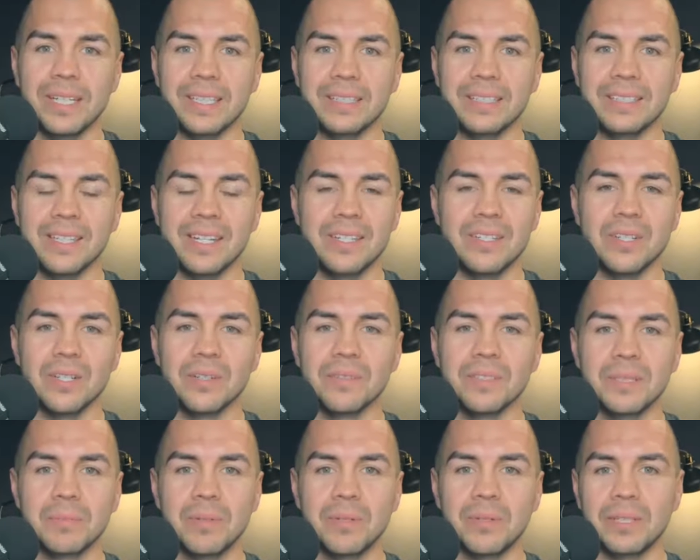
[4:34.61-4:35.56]
It's not
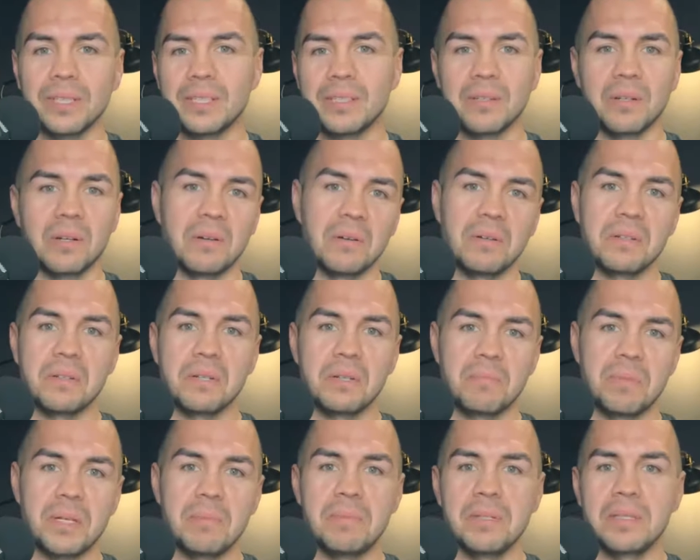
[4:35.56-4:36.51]
nervous about like, oh, I got
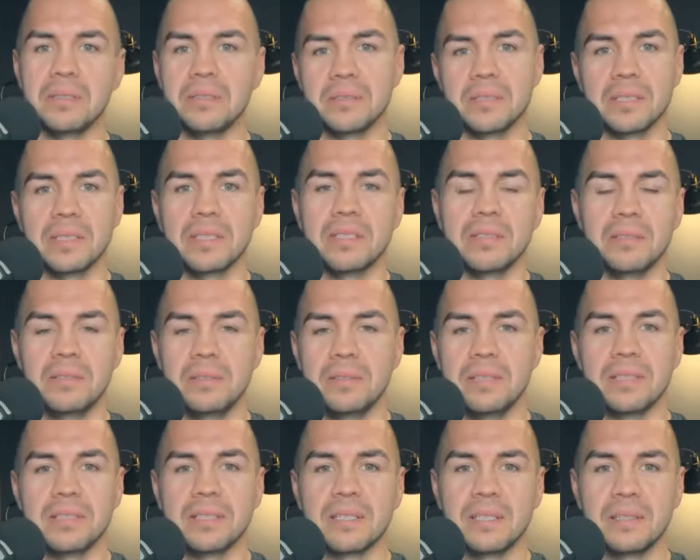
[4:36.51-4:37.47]
to pay bills, I got to do
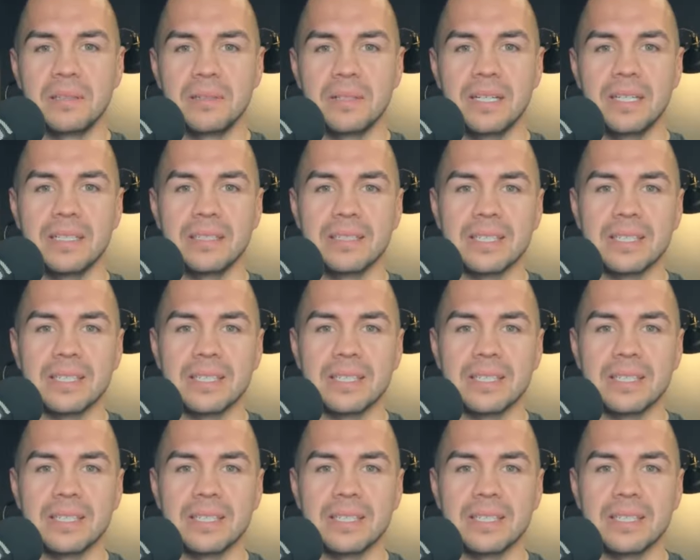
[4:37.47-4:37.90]
this, I got to do that.